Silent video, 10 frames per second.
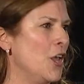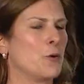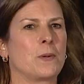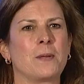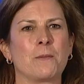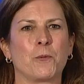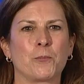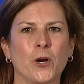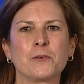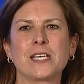When people
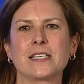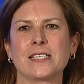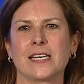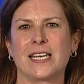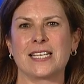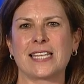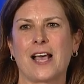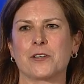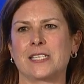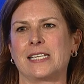protested at his house,